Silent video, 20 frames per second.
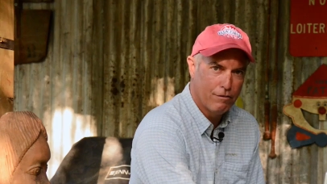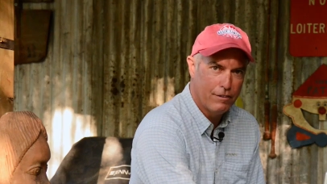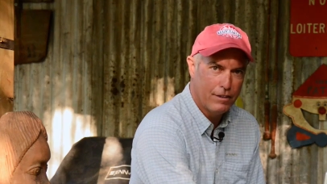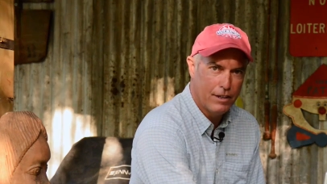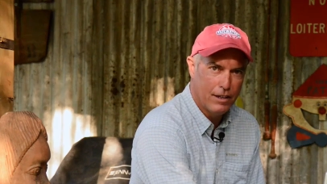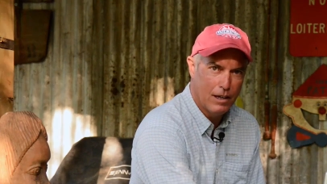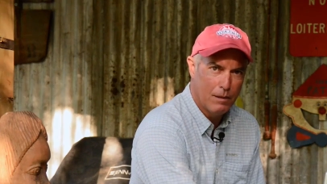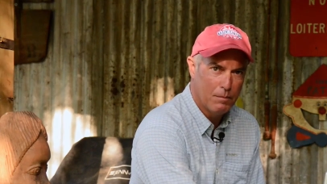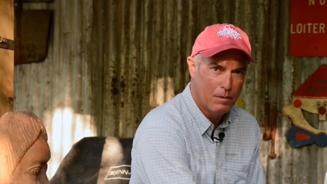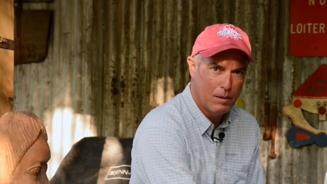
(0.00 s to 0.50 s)

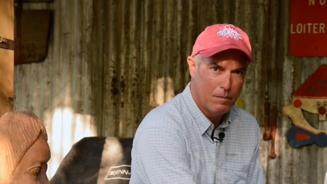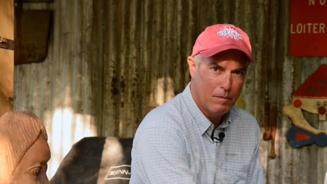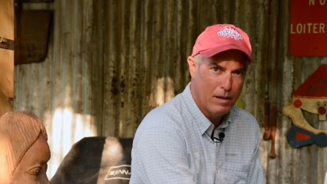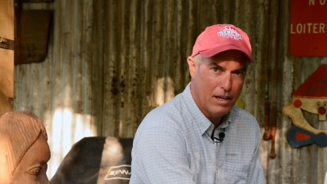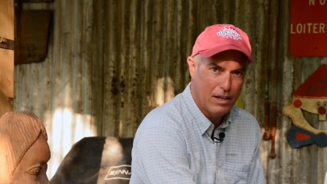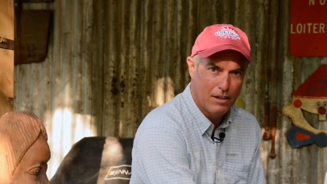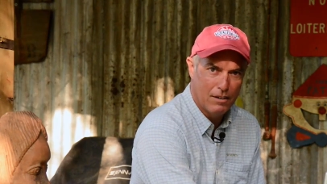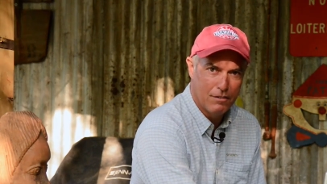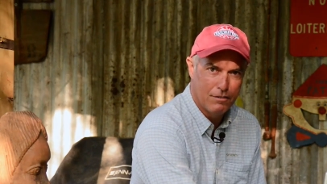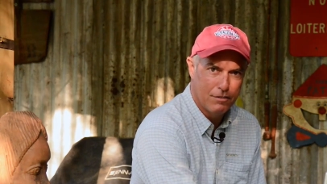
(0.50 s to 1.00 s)
feet up in a
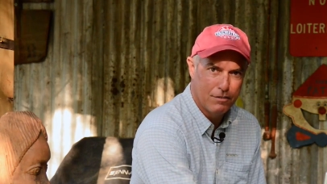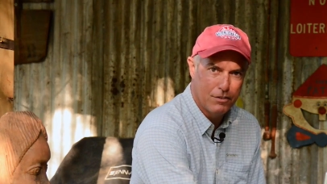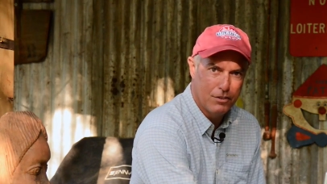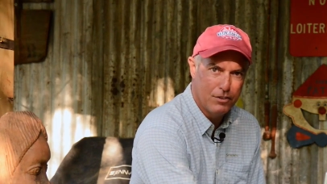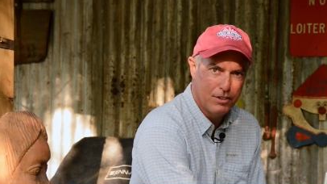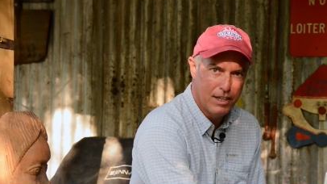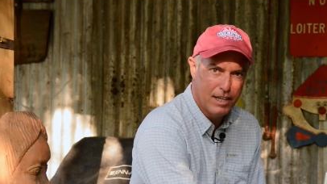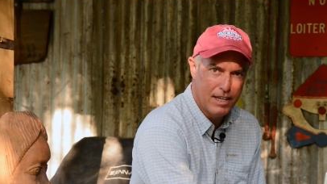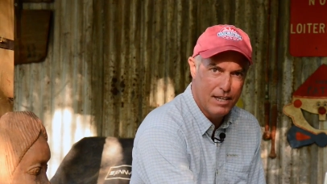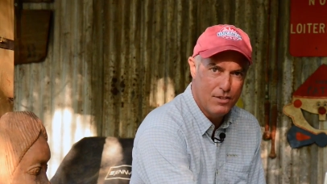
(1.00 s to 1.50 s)
matter of a few
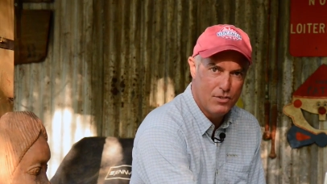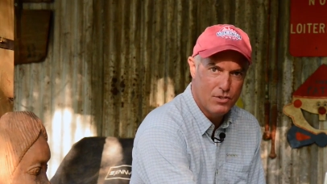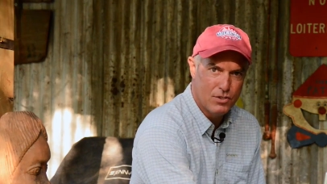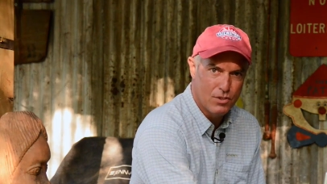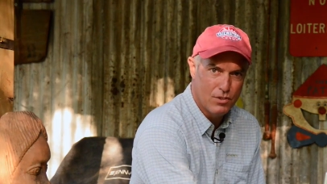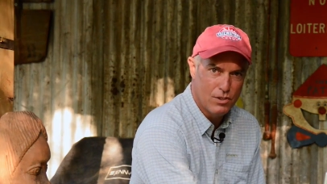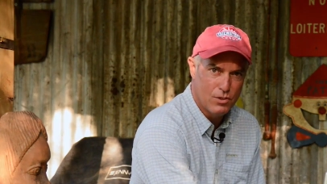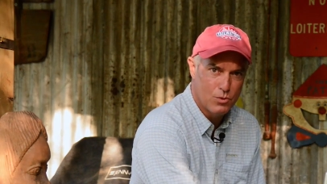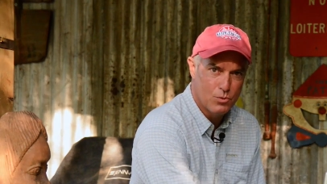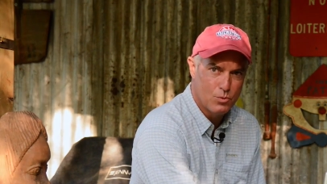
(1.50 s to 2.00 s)
days.
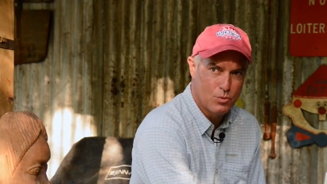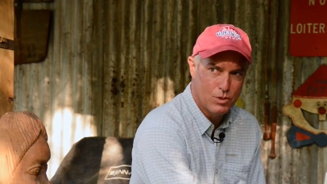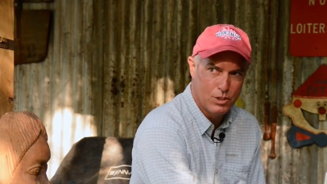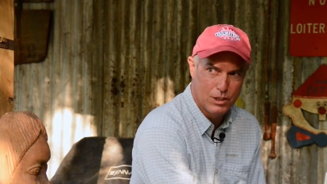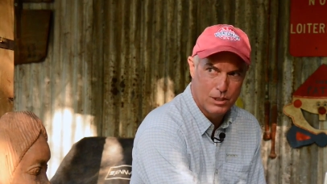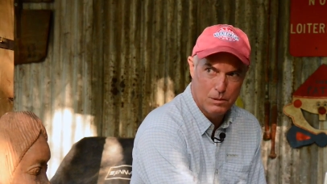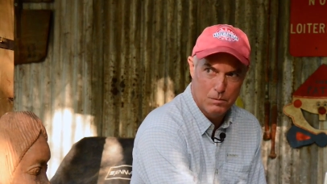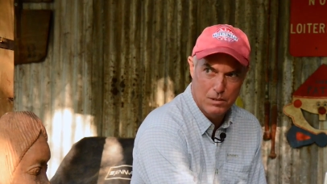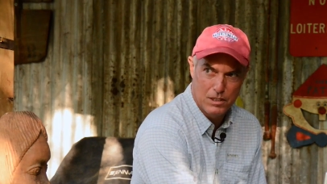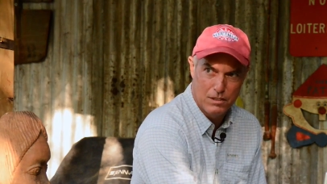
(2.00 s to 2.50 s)
So it's
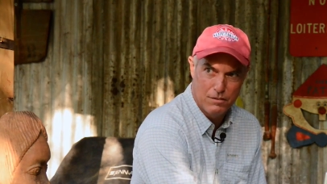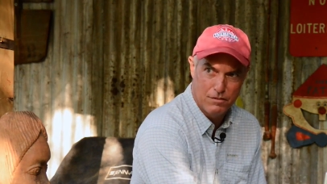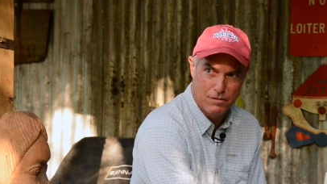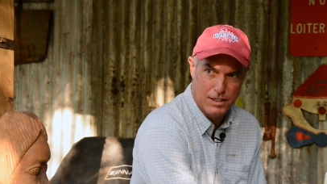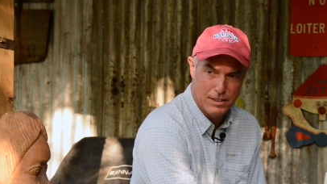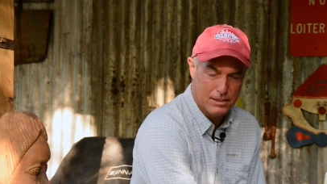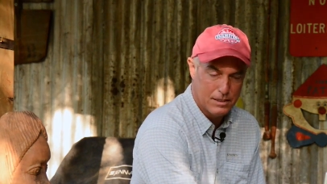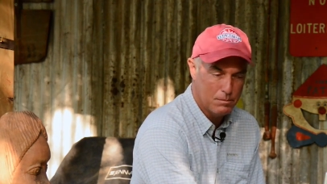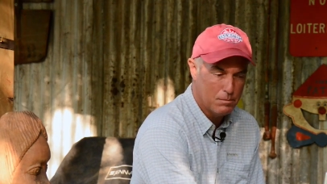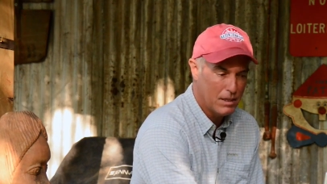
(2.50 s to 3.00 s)
really been
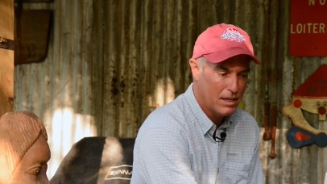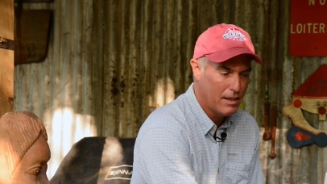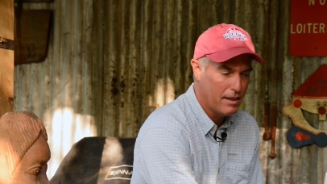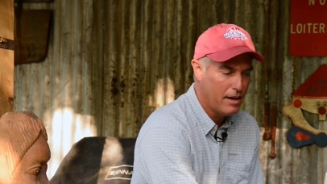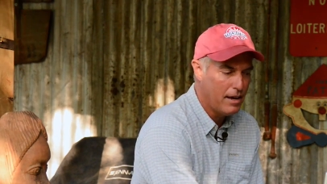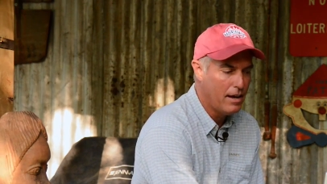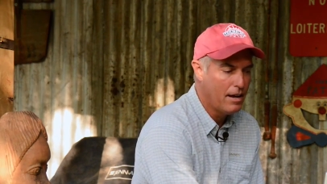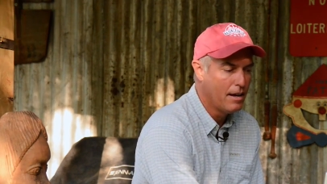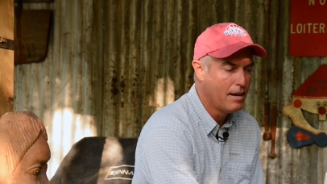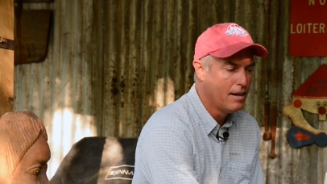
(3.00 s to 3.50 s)
affected by
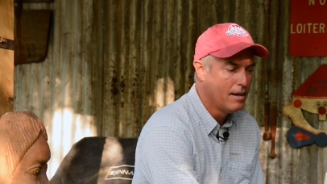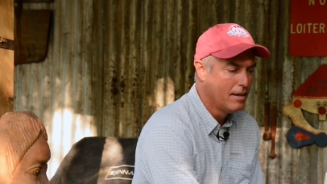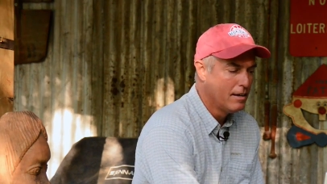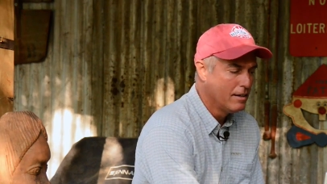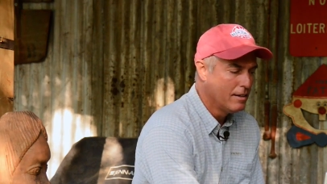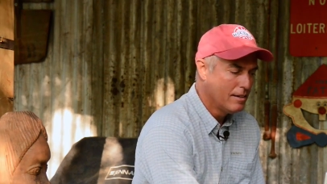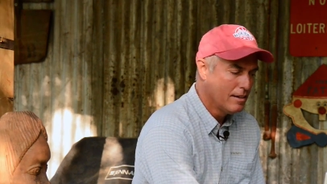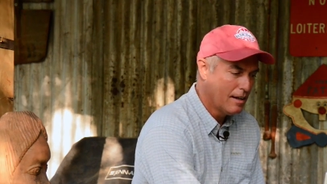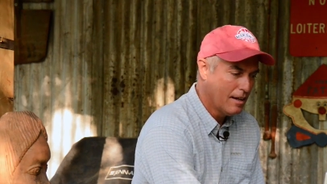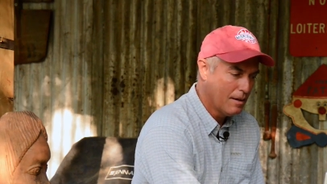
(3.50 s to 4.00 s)
that
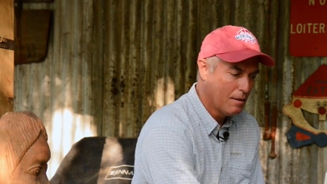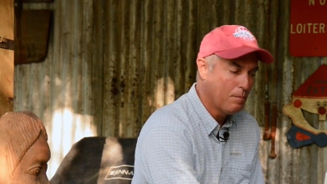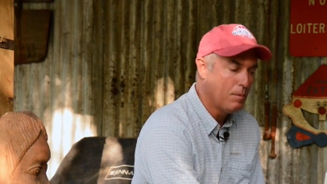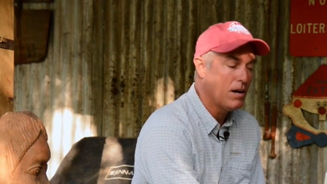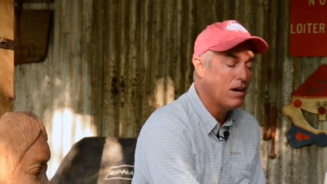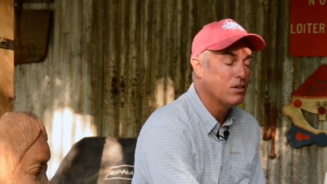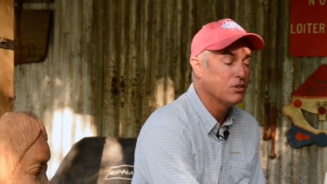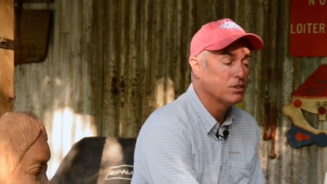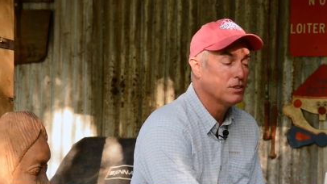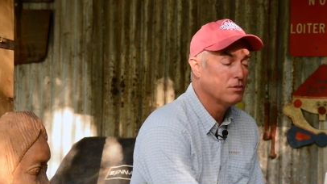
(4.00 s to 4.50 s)
in a
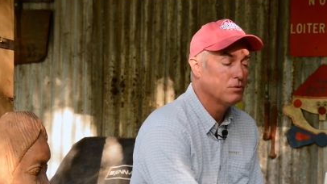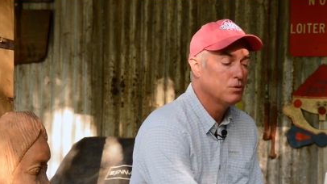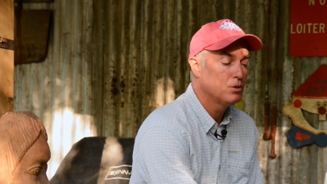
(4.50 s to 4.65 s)
positive